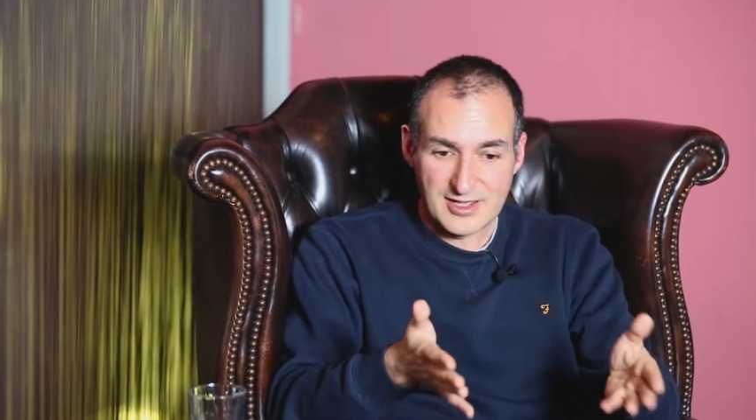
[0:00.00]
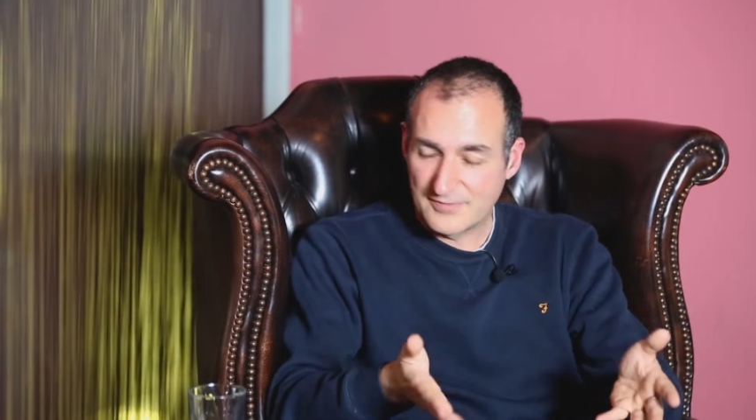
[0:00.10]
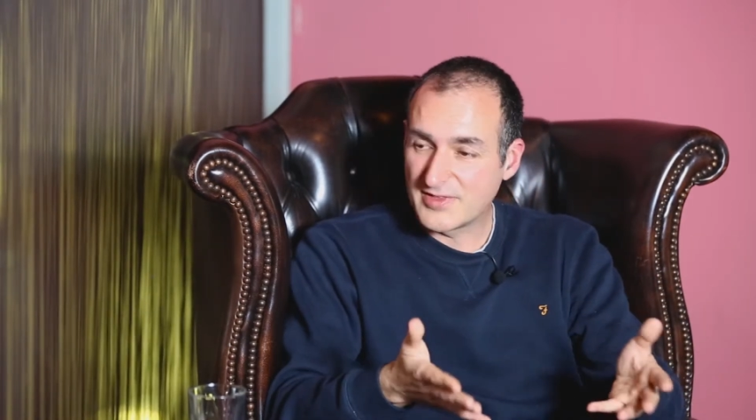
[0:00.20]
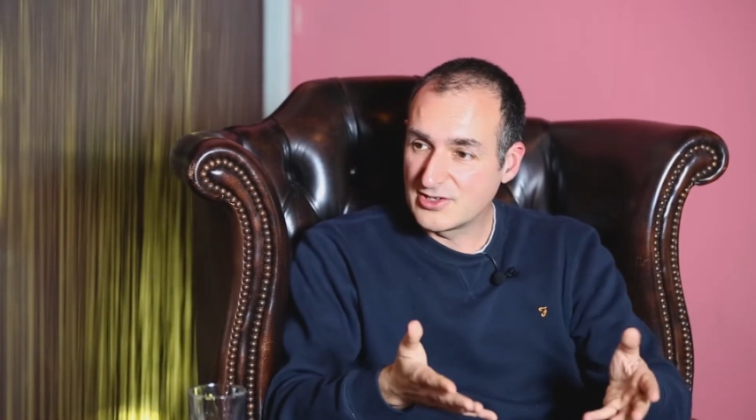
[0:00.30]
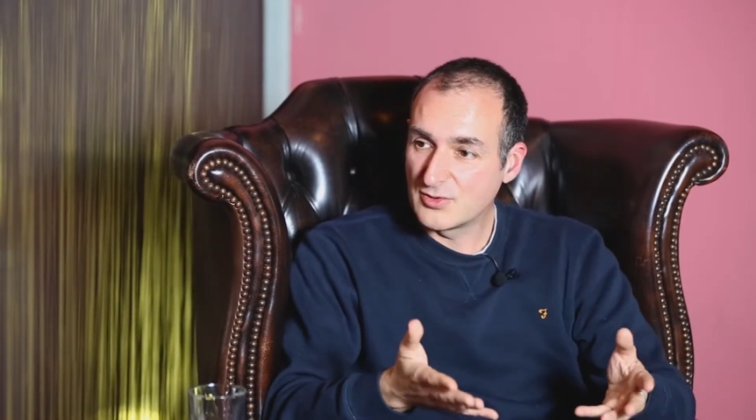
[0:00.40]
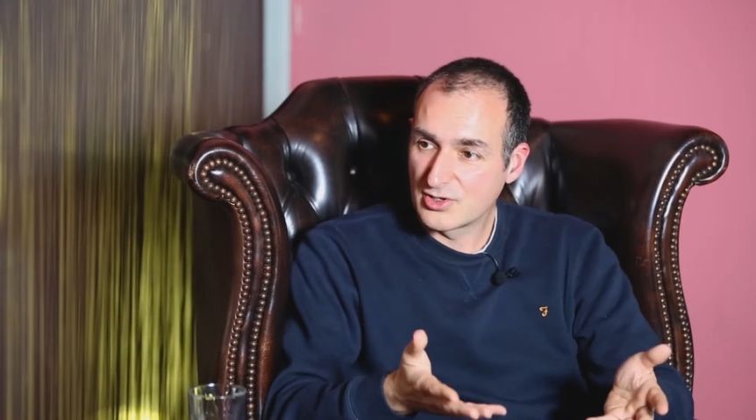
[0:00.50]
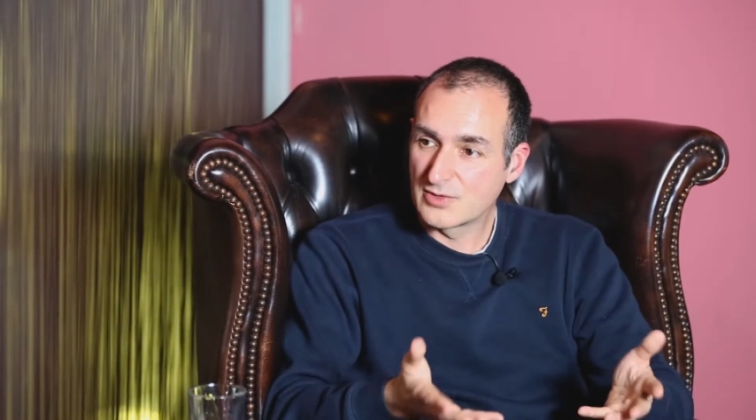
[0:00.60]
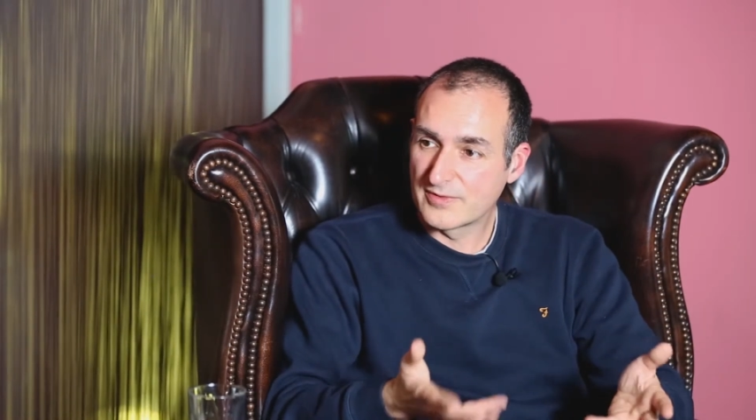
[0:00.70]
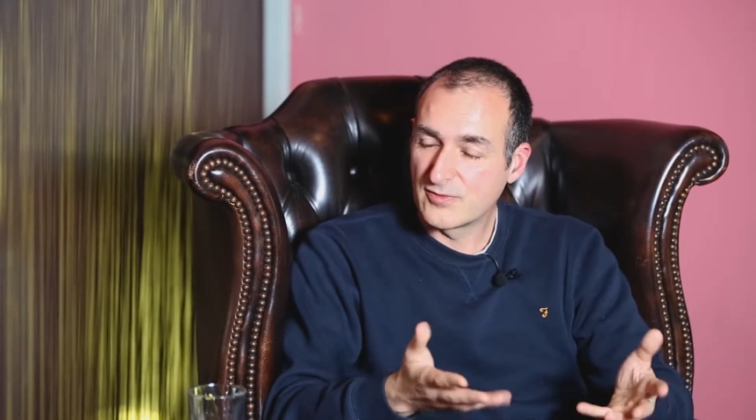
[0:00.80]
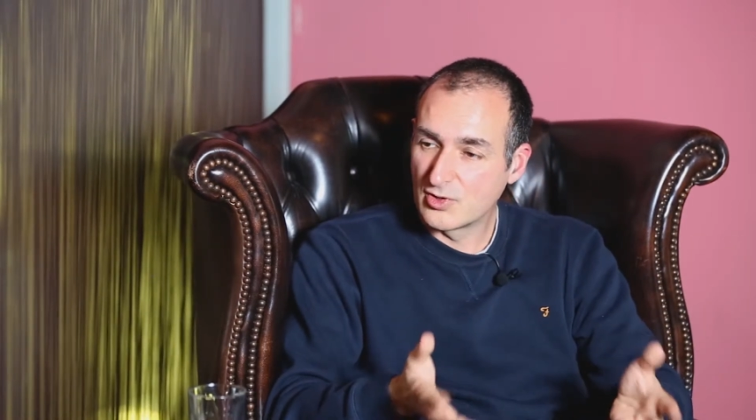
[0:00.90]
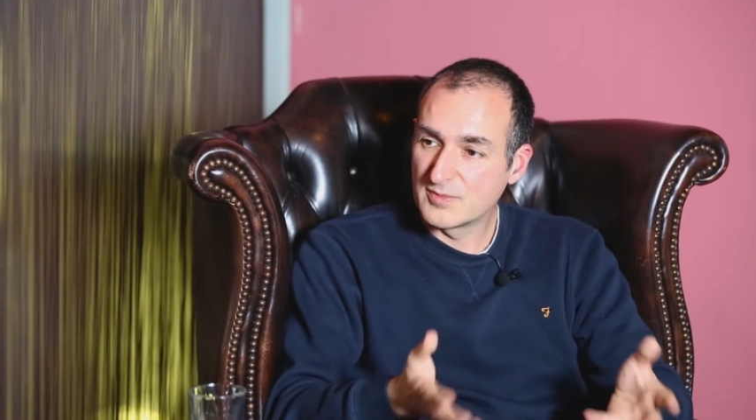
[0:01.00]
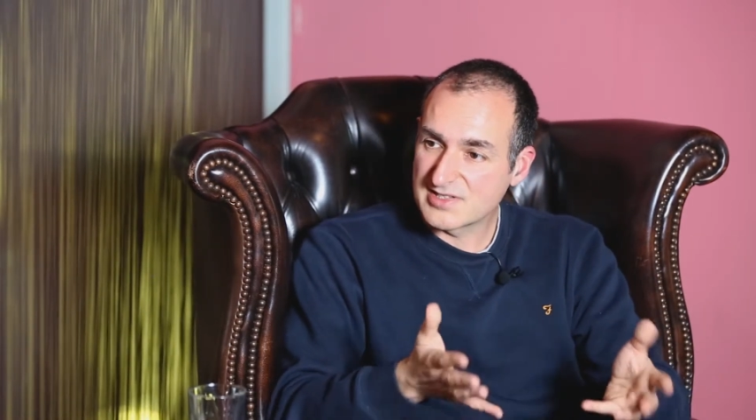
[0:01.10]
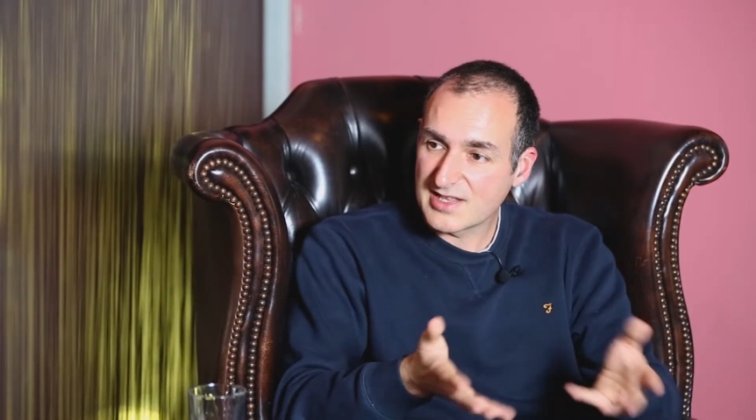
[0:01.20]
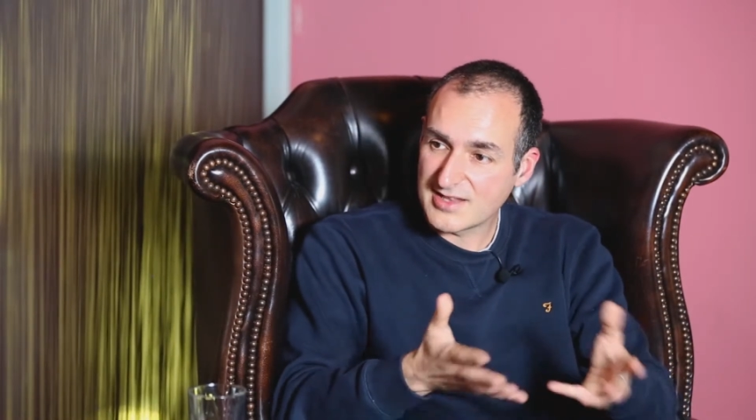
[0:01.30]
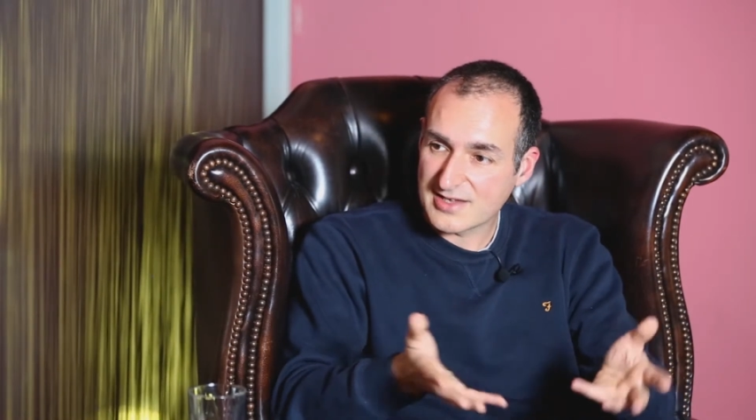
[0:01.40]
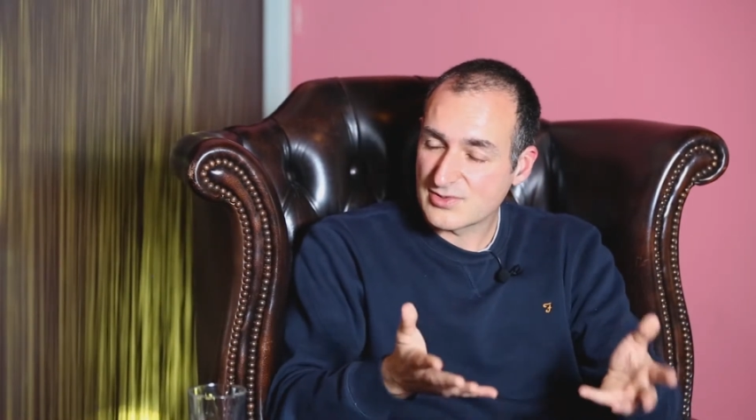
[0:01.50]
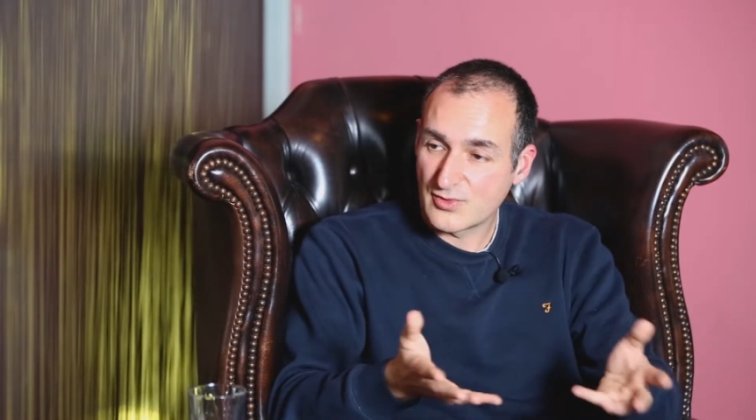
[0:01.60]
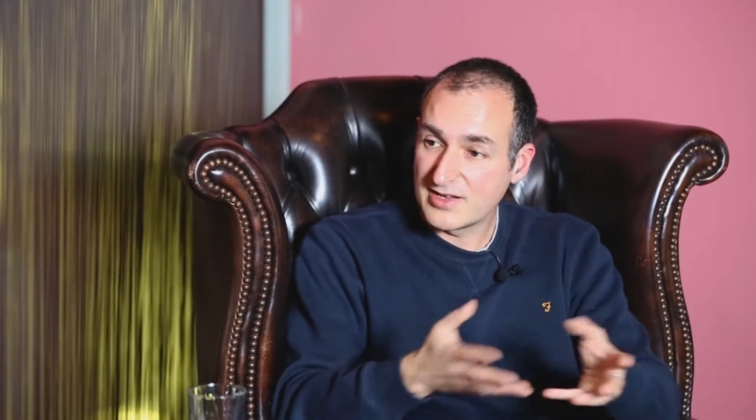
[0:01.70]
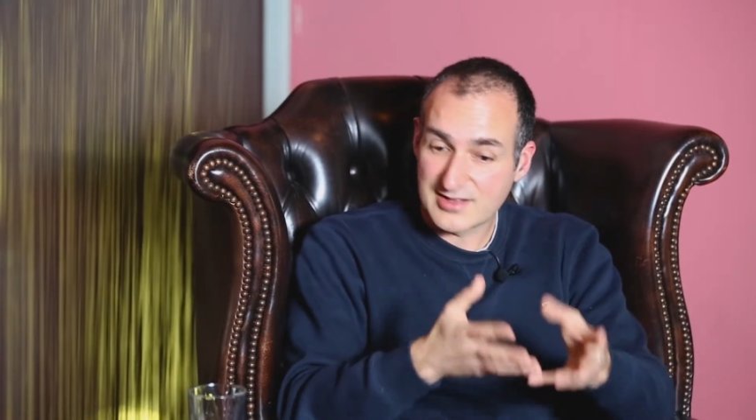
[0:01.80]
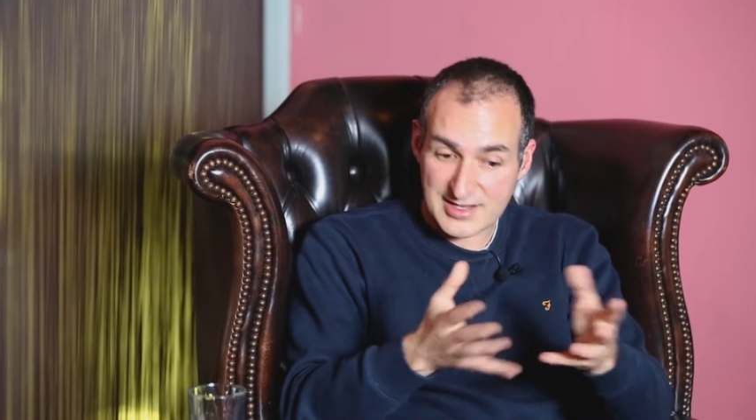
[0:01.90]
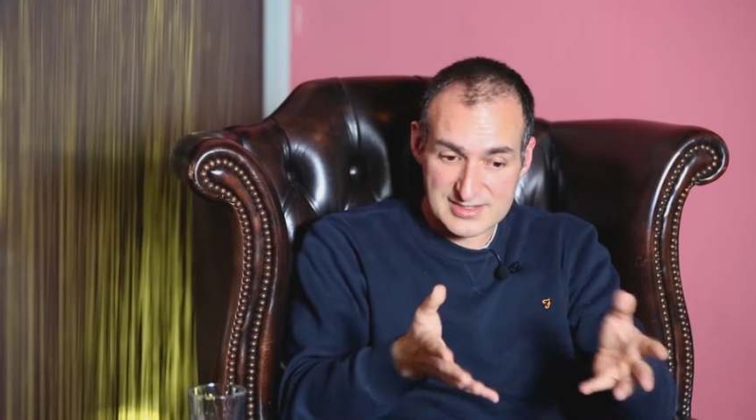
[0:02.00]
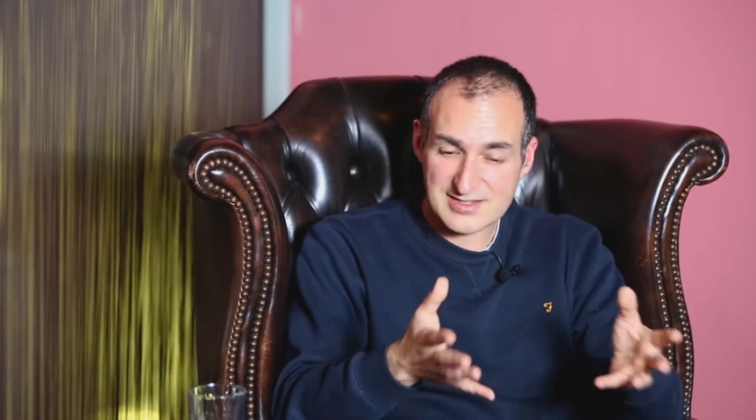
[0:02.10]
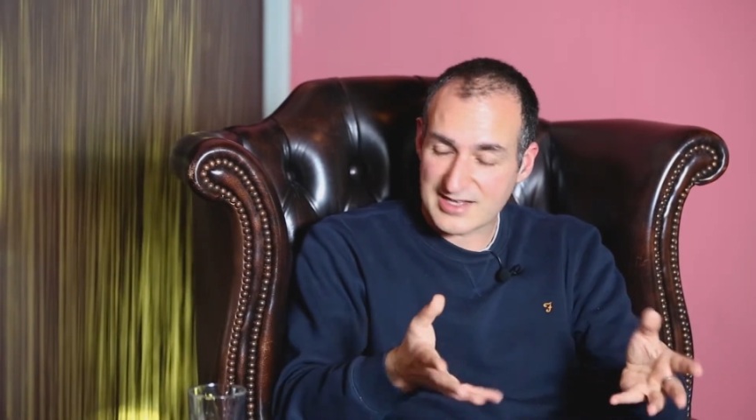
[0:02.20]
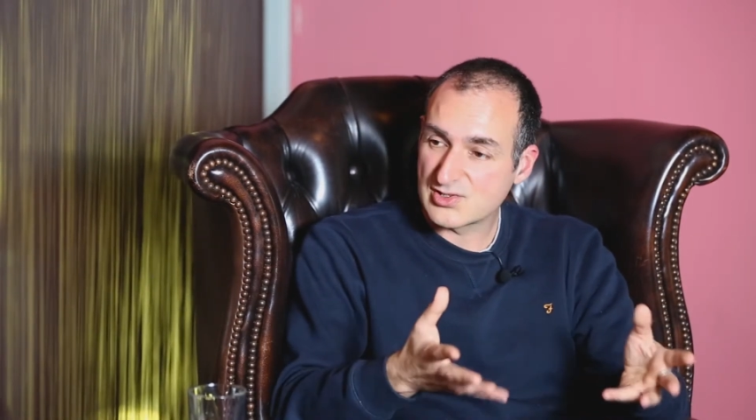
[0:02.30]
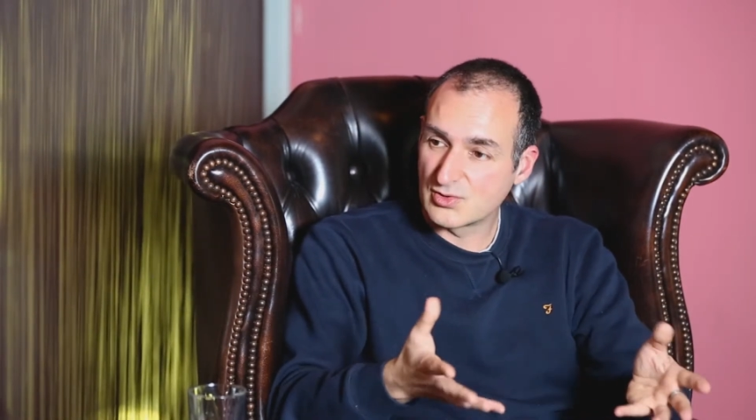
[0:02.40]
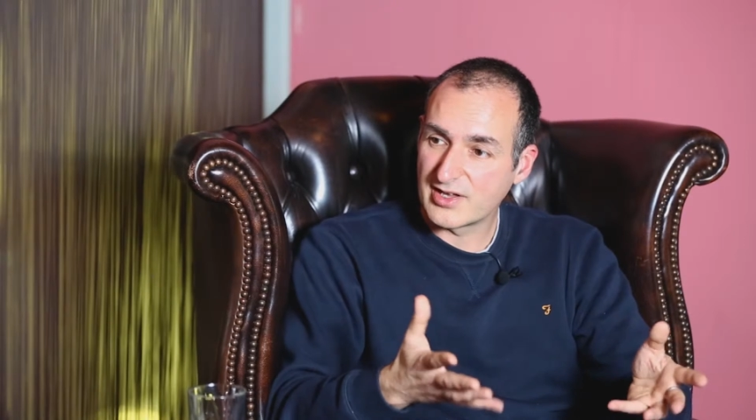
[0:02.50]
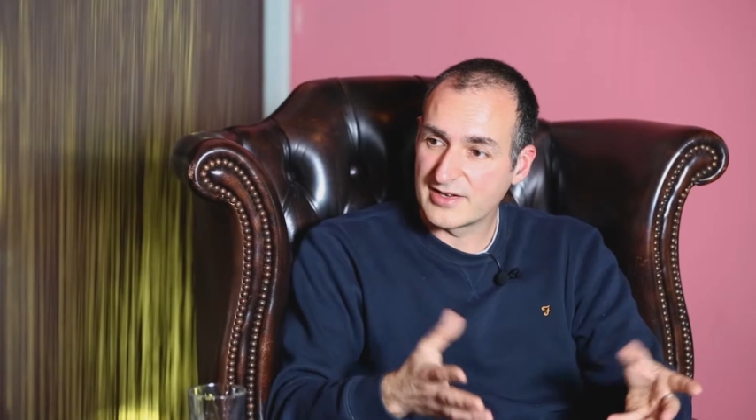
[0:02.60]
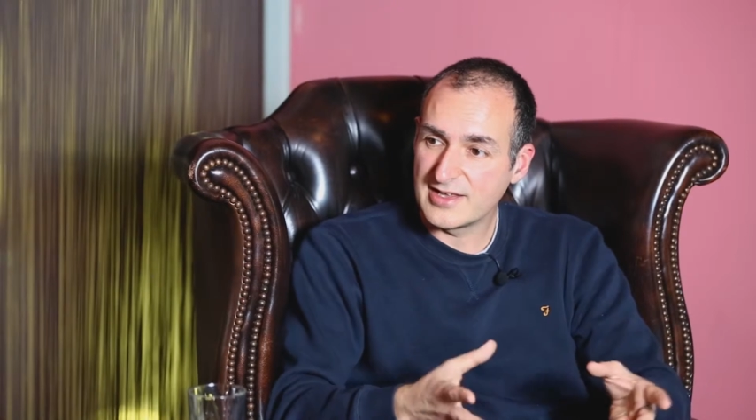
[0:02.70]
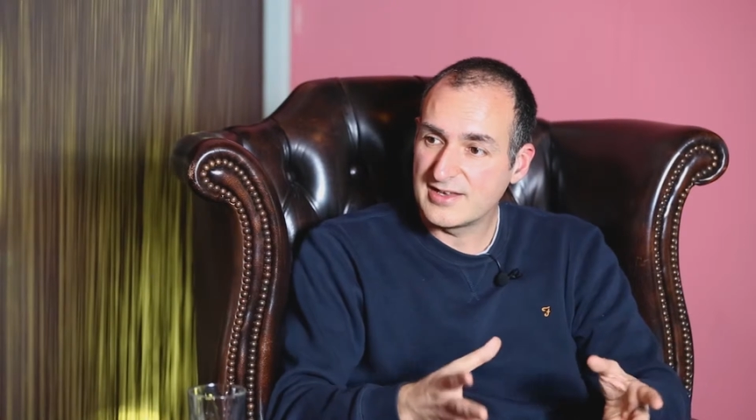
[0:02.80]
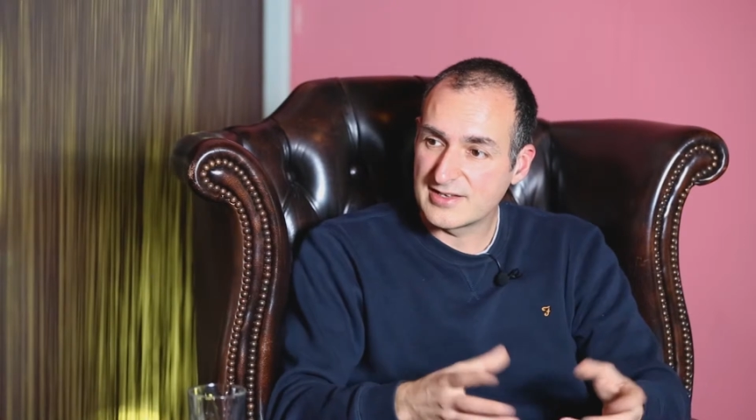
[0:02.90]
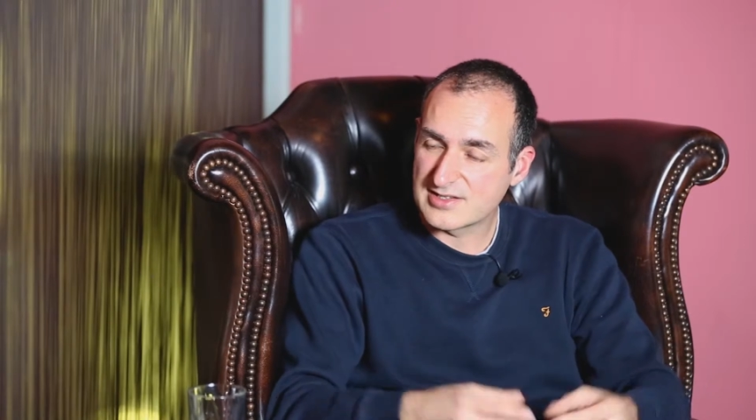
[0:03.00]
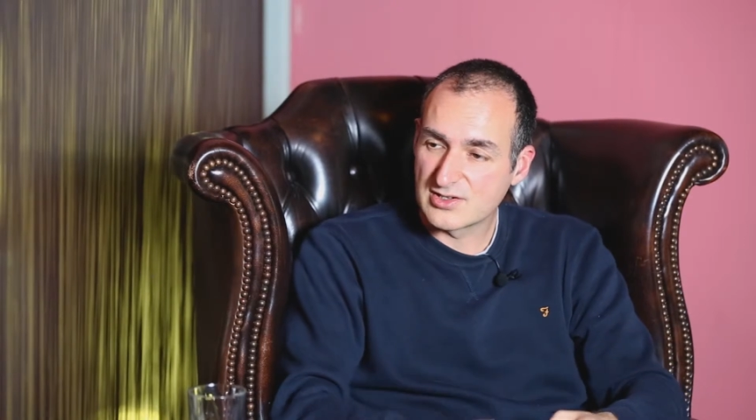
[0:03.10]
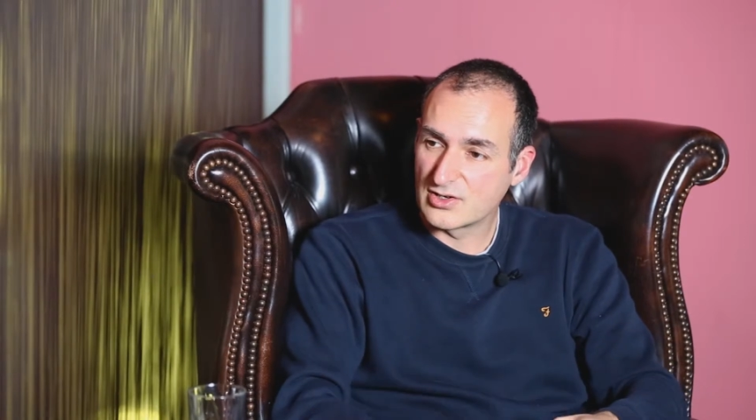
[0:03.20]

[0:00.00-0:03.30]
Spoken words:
if they do a good performance, then that's great. That's all I need. I